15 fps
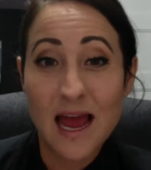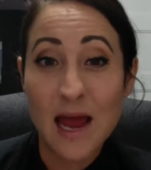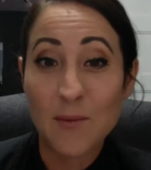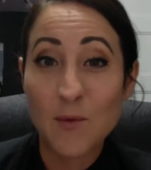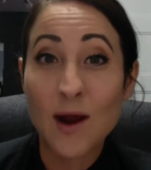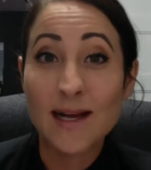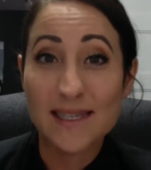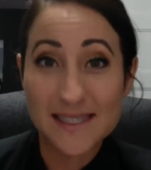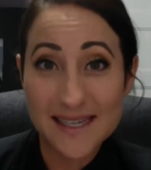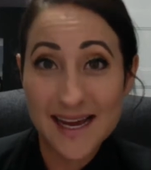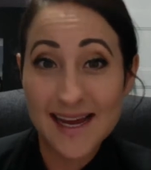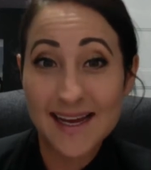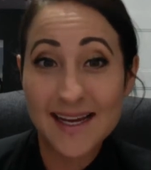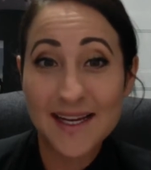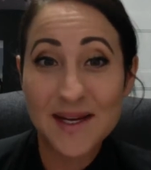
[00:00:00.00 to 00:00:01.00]
and write
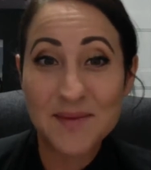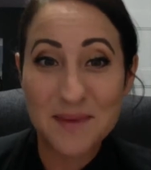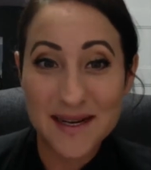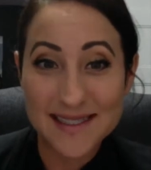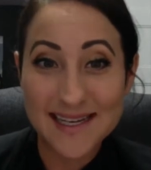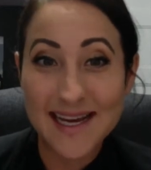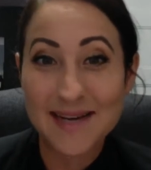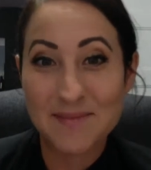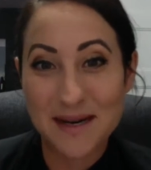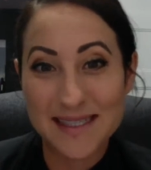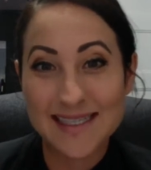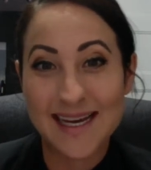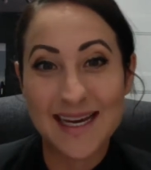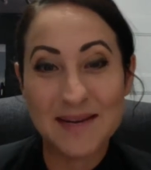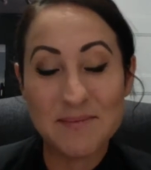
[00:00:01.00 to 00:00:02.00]
day by day by
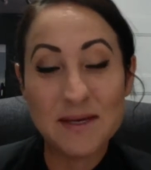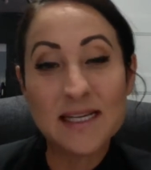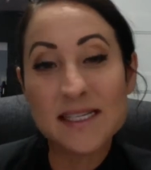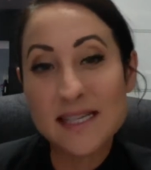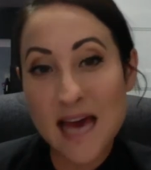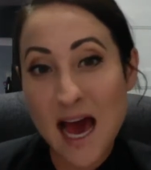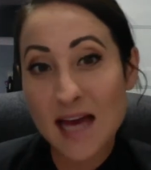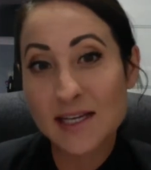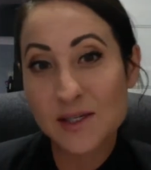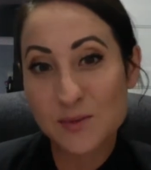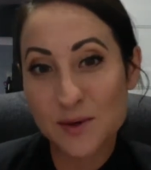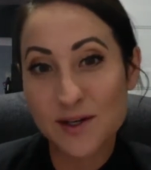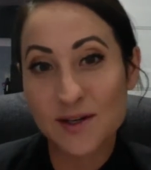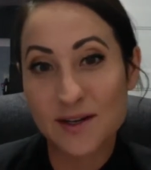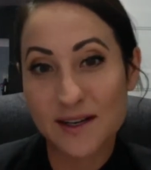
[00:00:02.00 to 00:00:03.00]
day, because that is
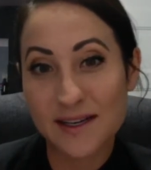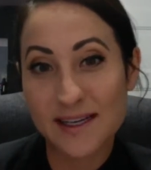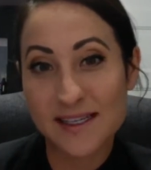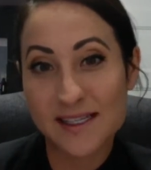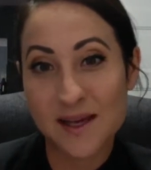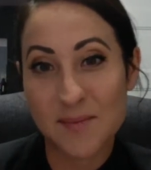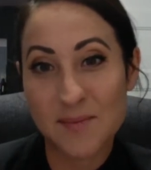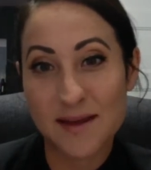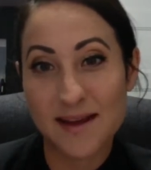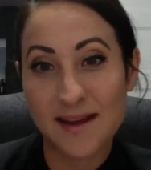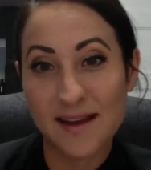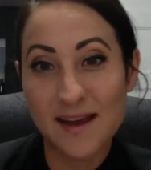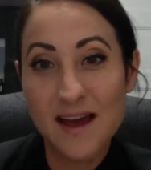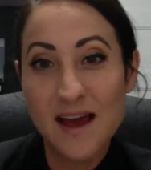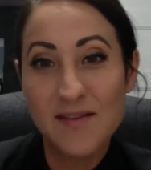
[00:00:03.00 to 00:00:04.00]
where you're going to get
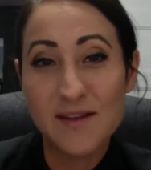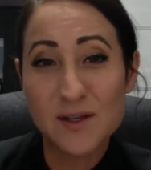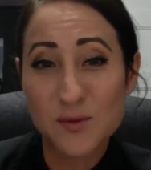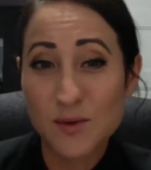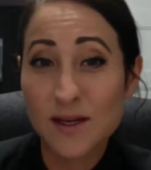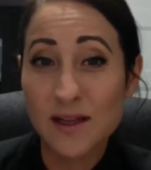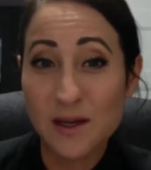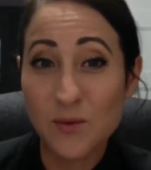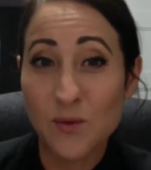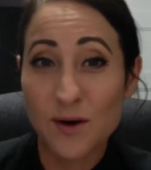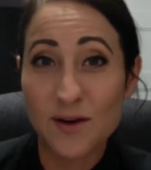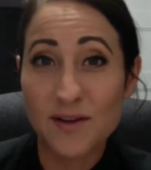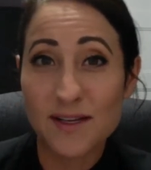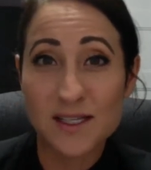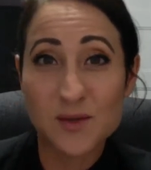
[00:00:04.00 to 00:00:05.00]
something that's really
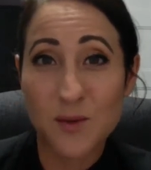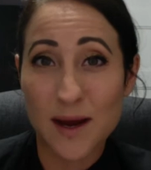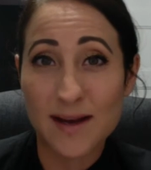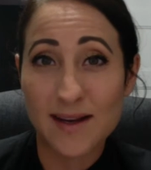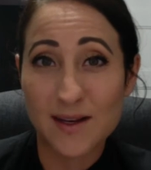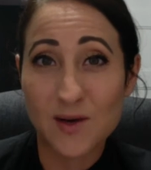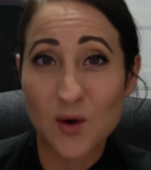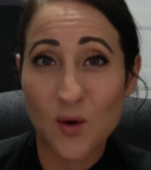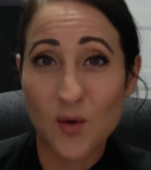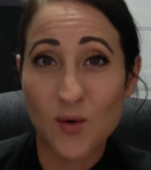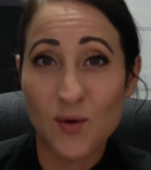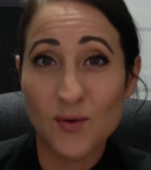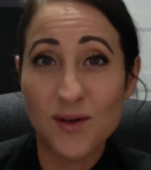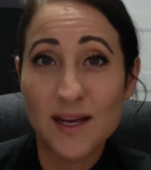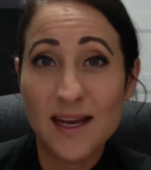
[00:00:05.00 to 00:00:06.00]
worth its weight in
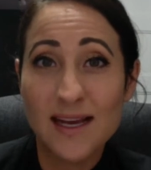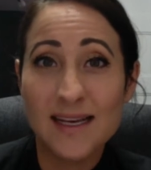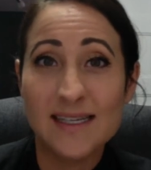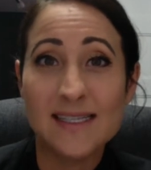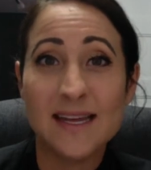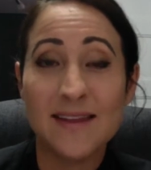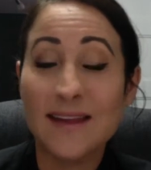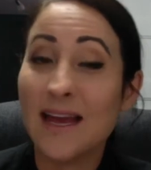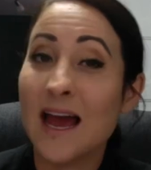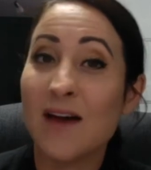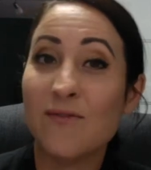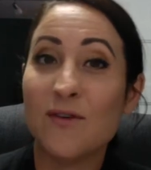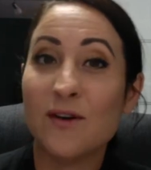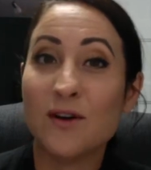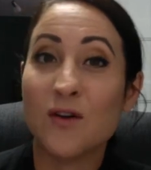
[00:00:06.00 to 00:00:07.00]
gold, is in the
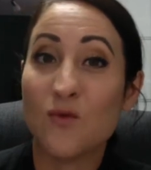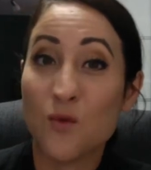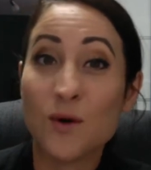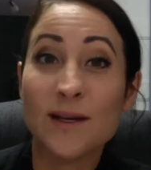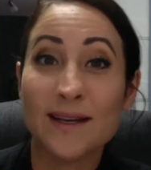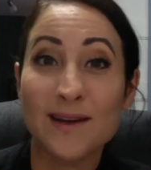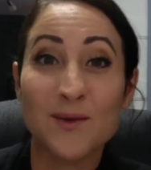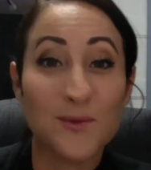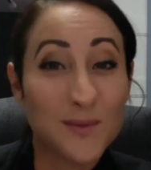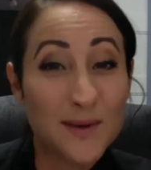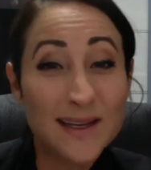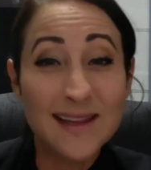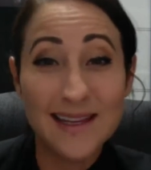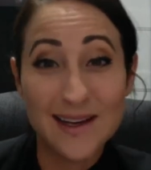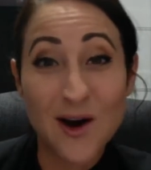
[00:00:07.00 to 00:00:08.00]
effort of working
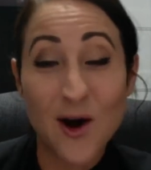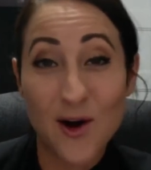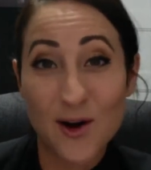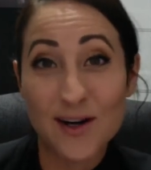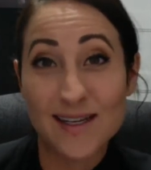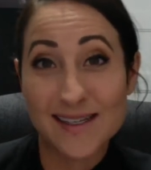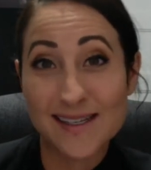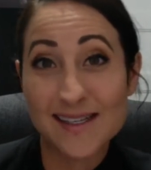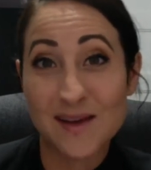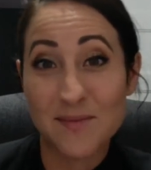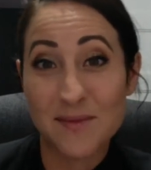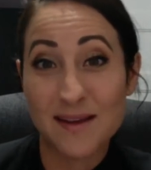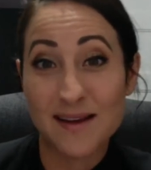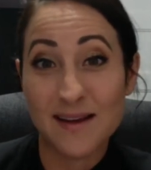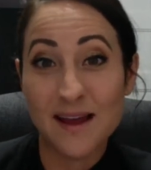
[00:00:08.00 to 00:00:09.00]
really hard at
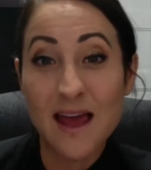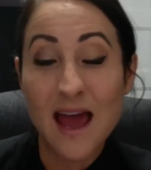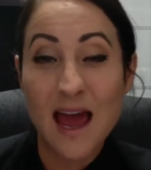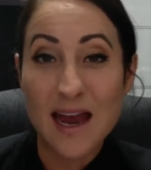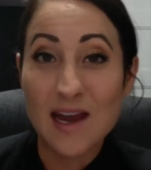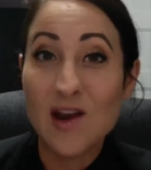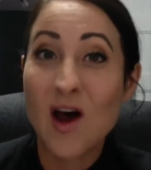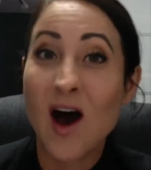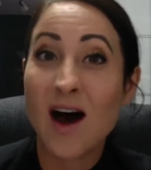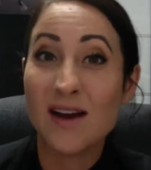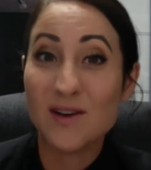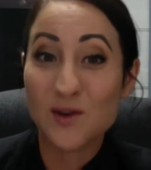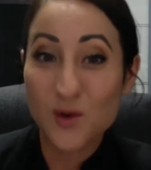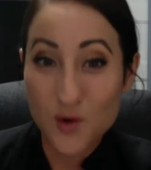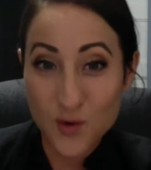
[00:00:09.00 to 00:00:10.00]
something and
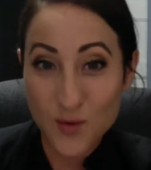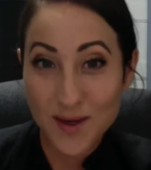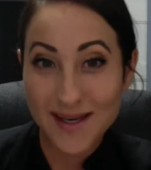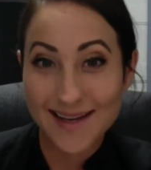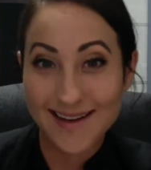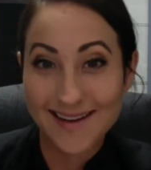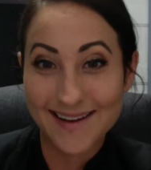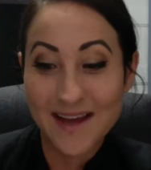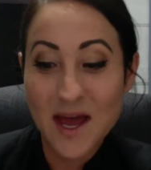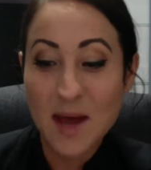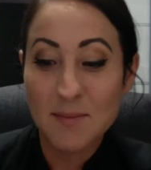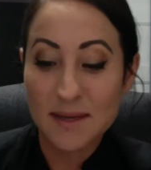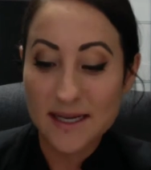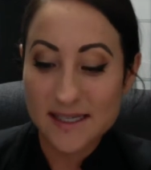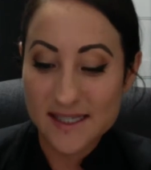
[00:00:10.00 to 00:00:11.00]
not quitting,
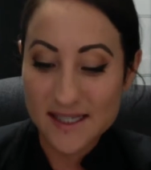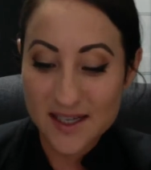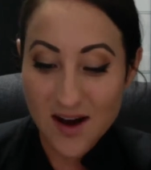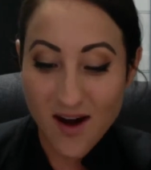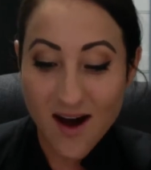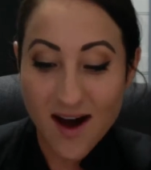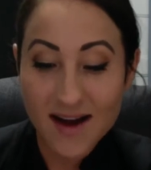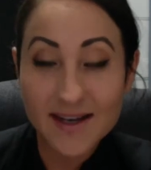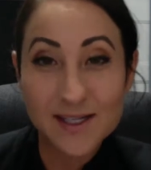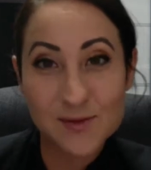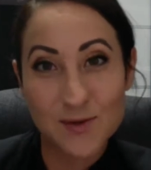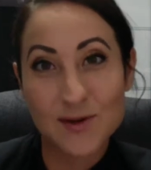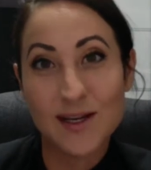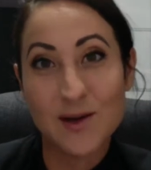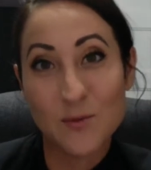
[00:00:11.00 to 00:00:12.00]
because God is
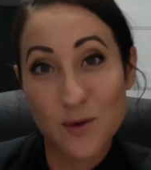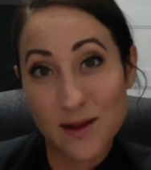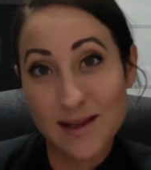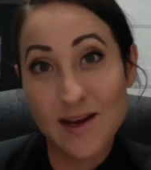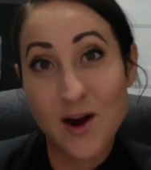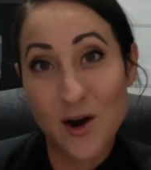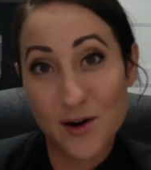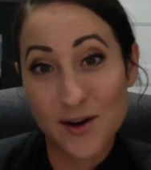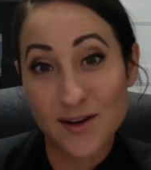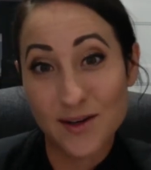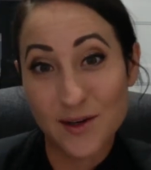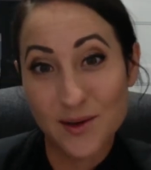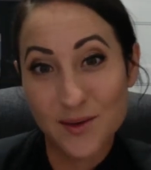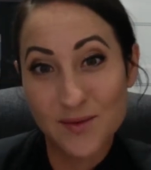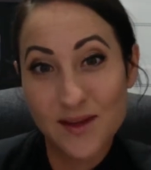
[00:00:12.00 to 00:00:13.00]
working really hard on
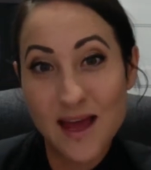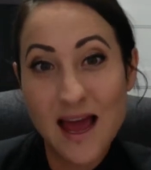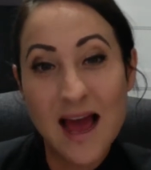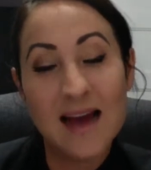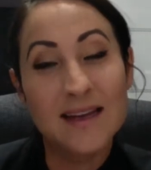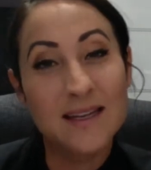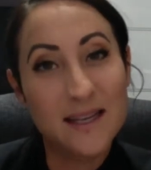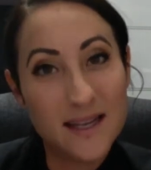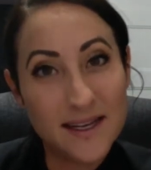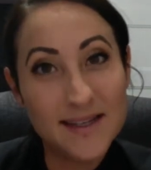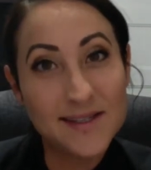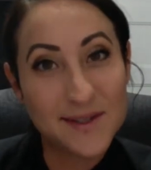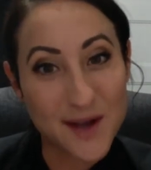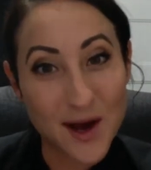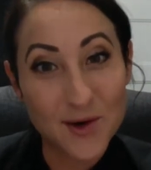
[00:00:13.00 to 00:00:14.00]
you and
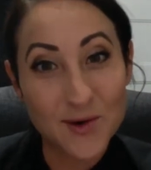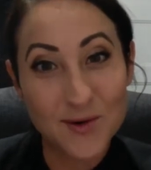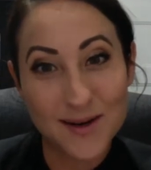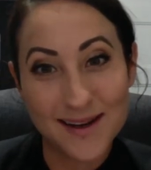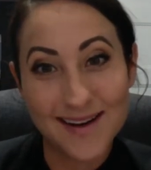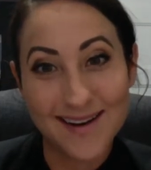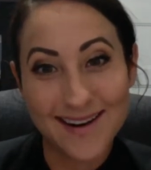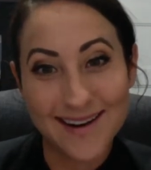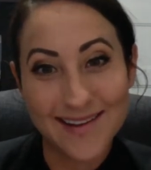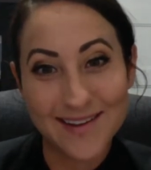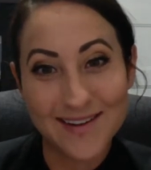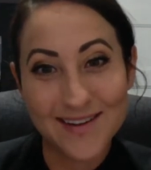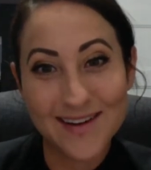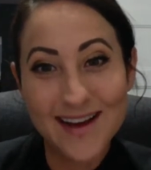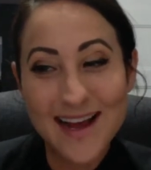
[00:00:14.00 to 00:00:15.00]
he's not quitting
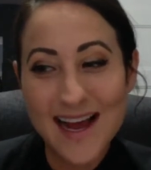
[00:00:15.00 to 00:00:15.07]
either.